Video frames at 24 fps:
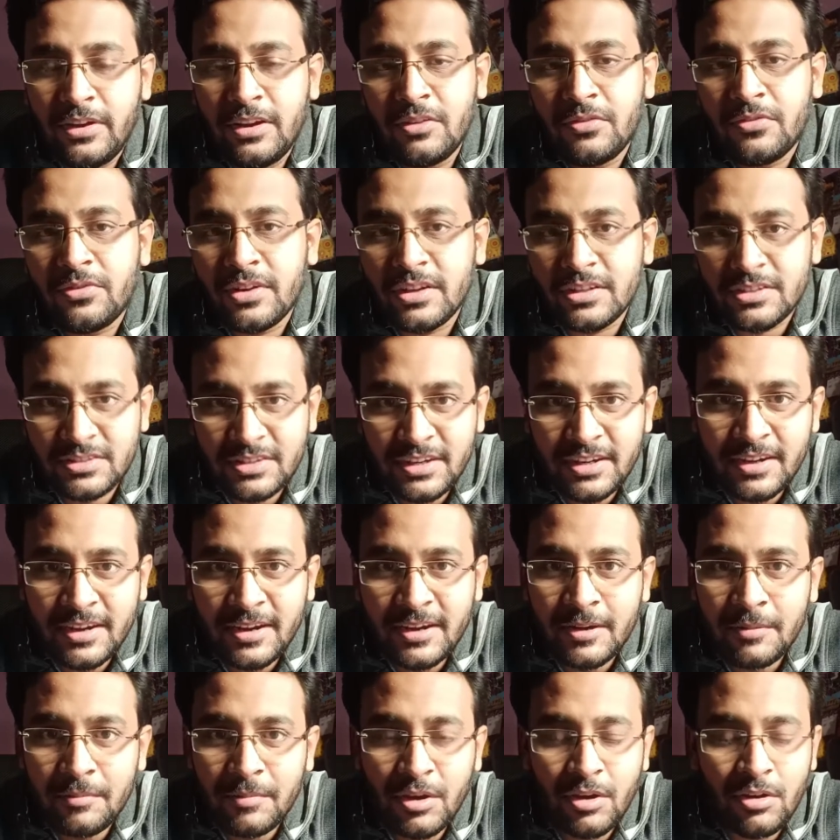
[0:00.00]
feel
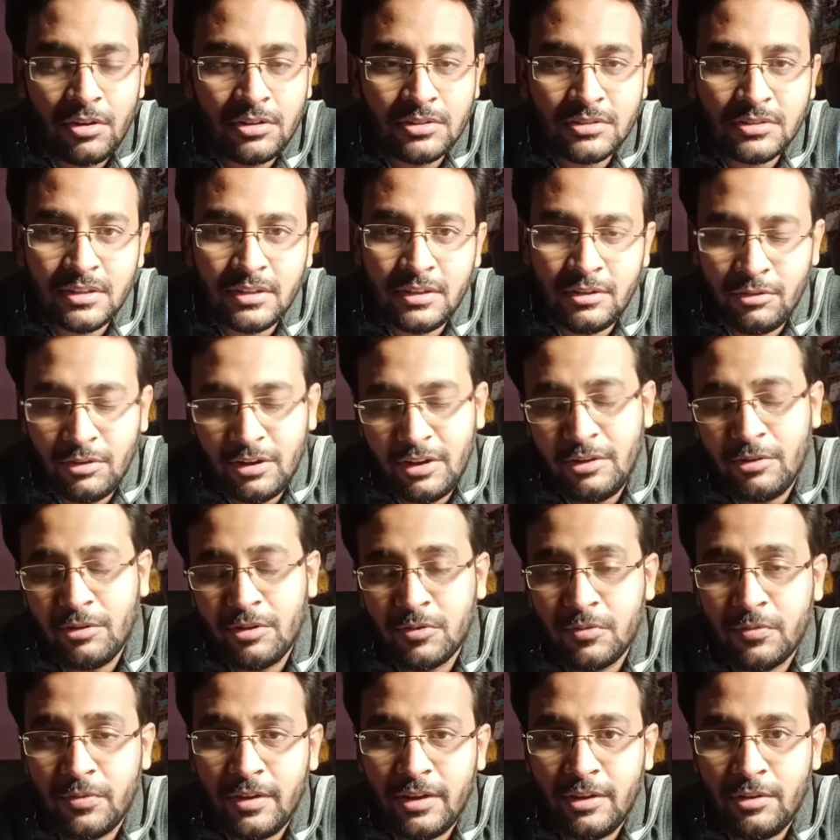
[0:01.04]
frustrated because
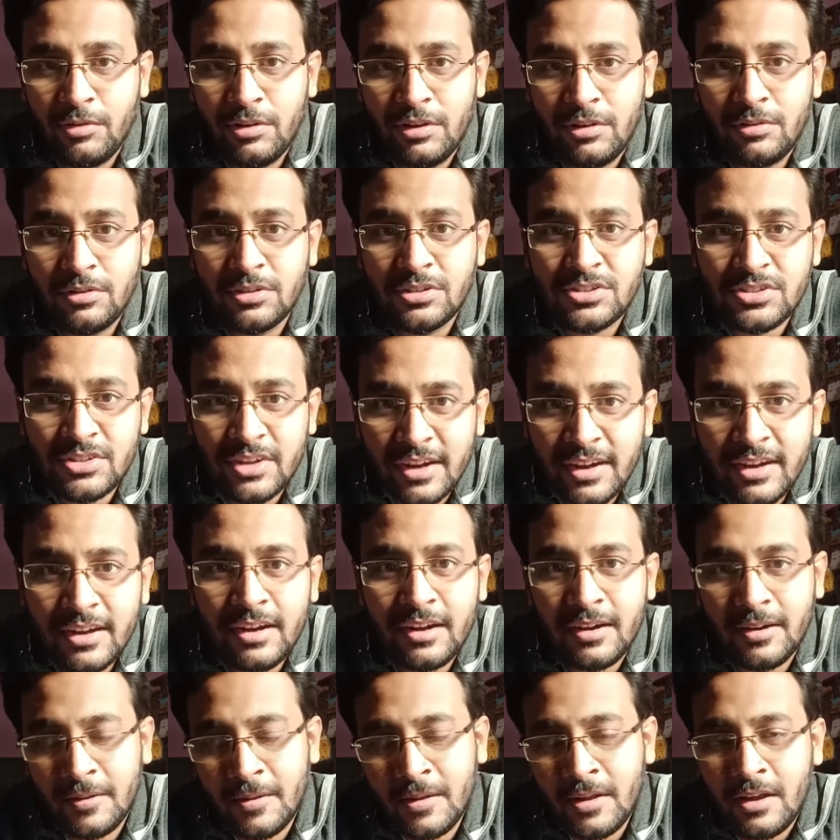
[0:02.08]
you will
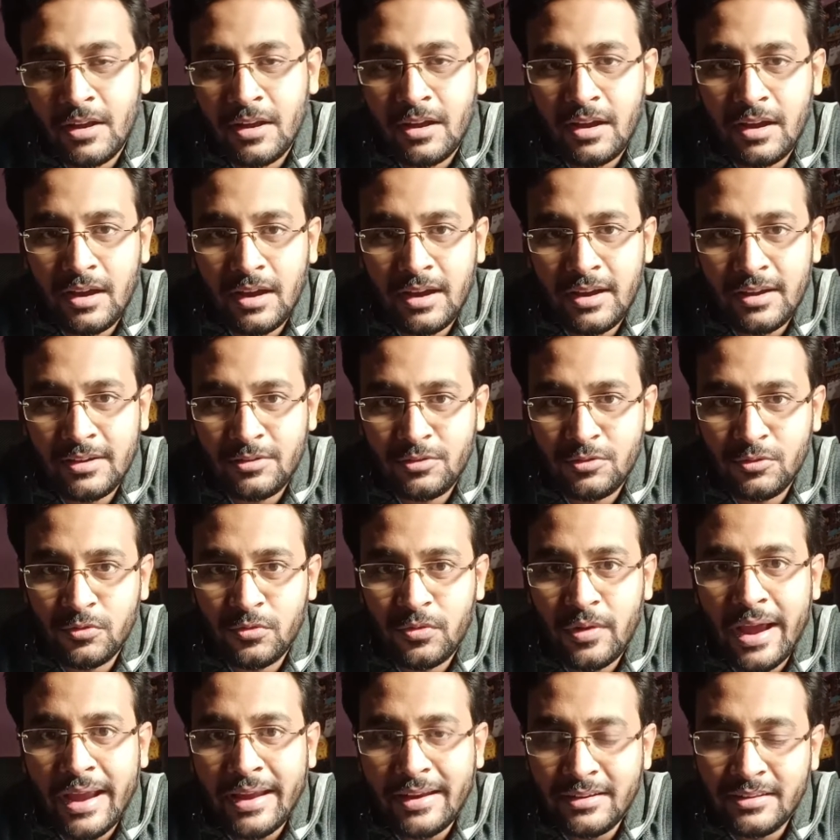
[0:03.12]
struggle
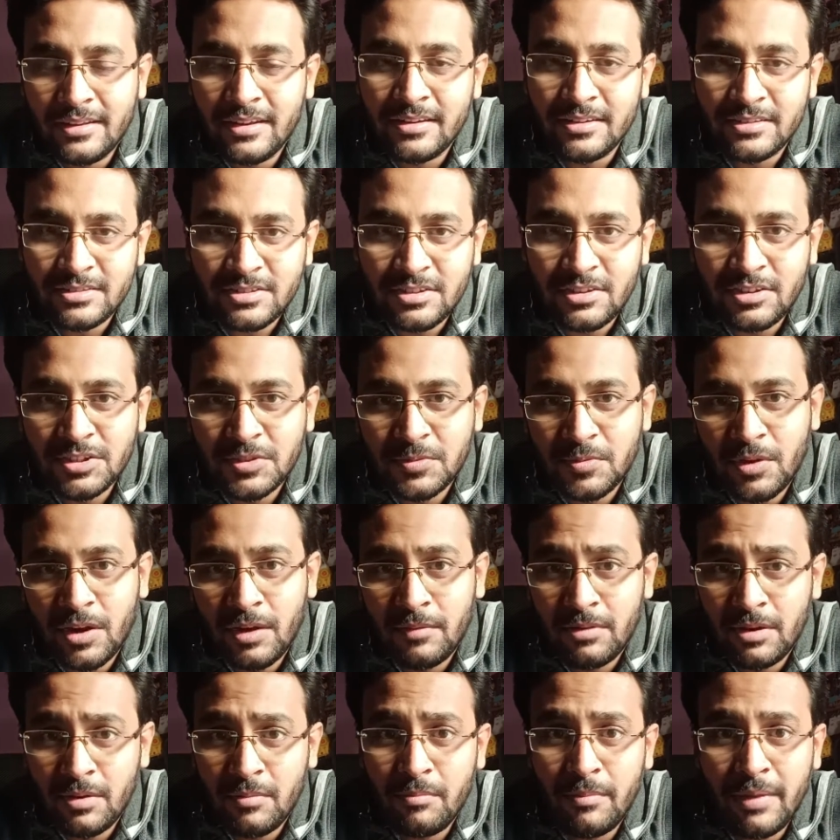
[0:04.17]
to find the research
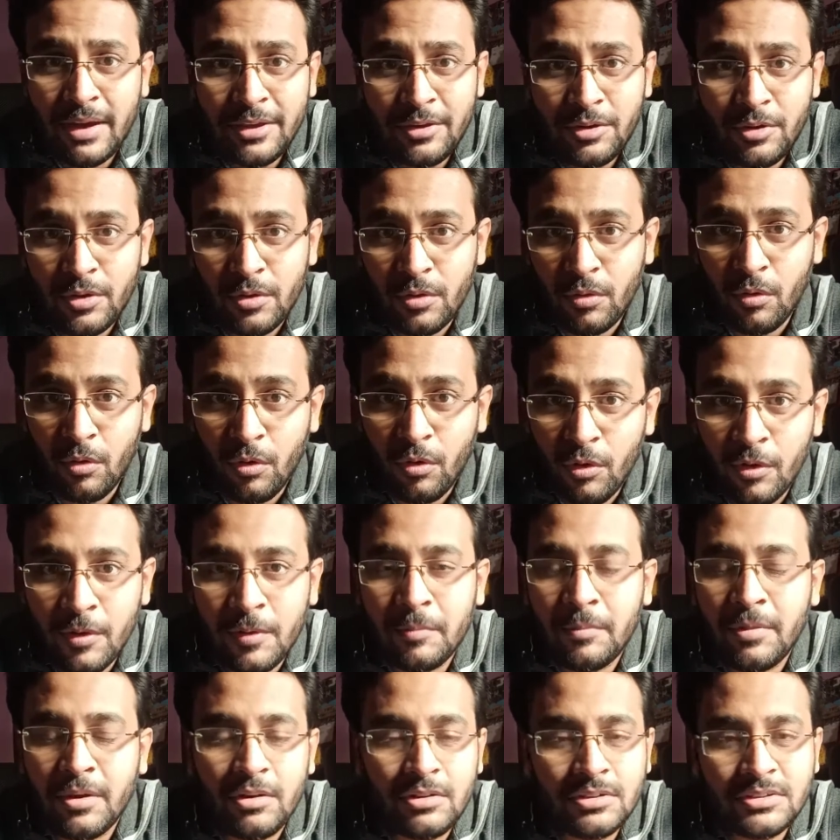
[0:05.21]
problem by your
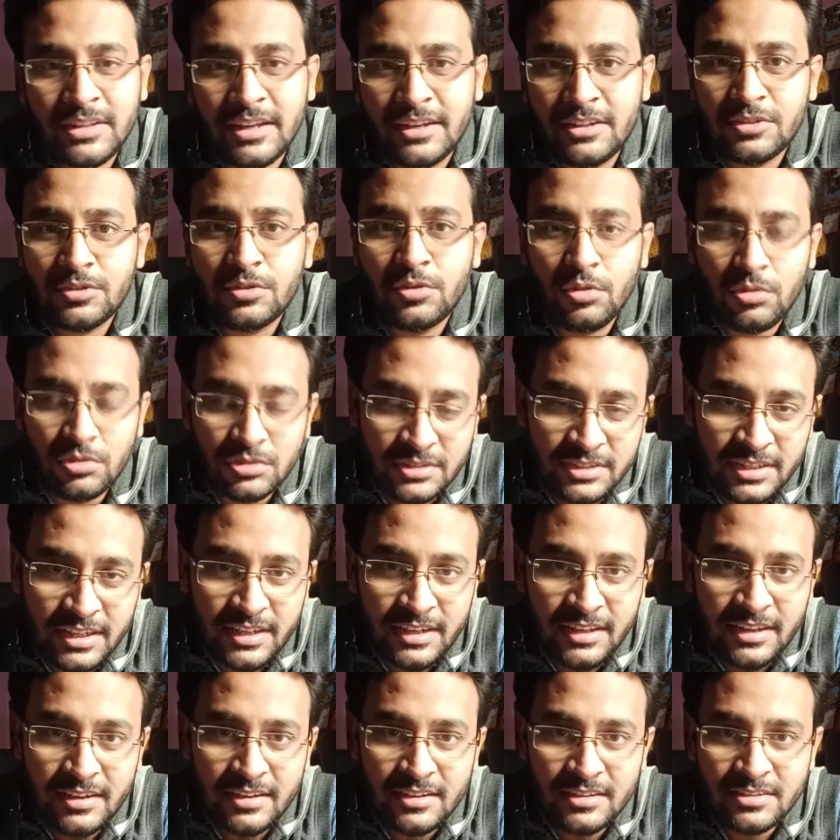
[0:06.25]
own, because there is no
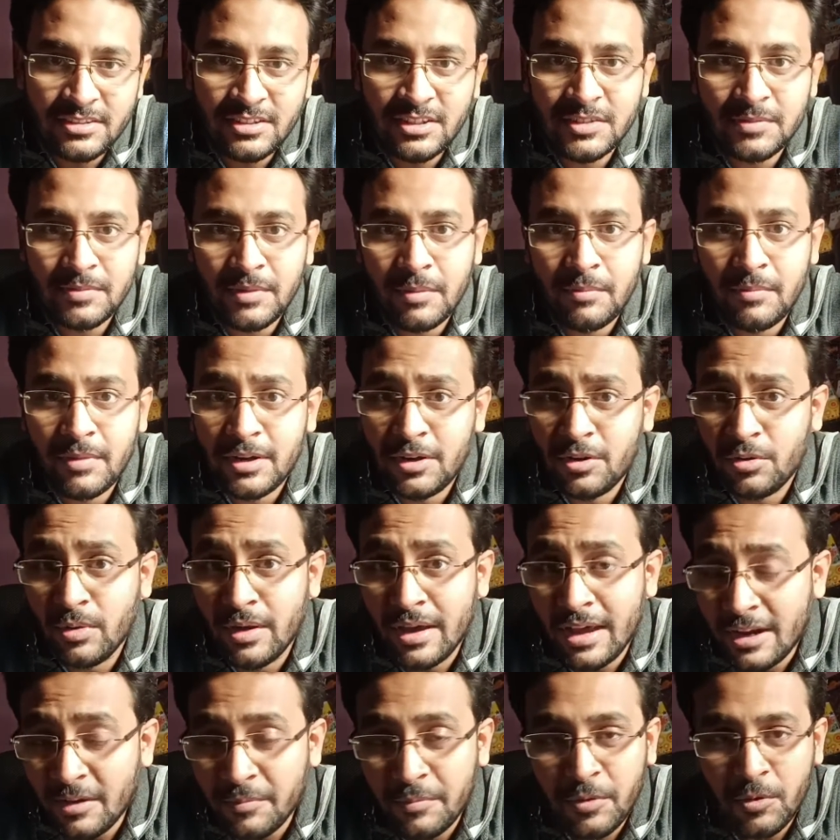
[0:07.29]
senior research member
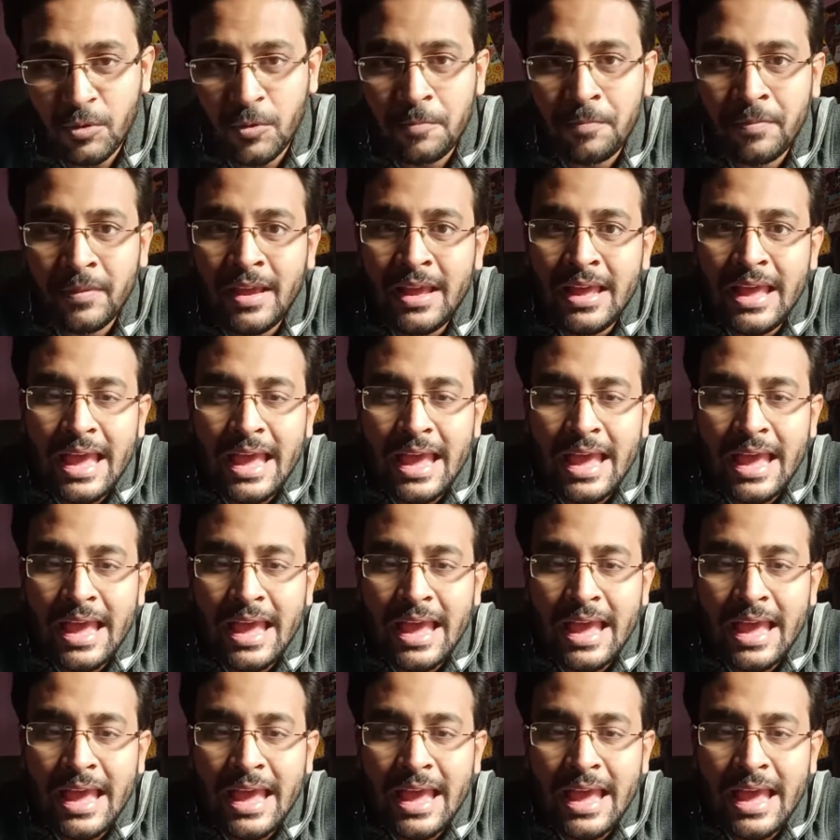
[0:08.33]
to help you.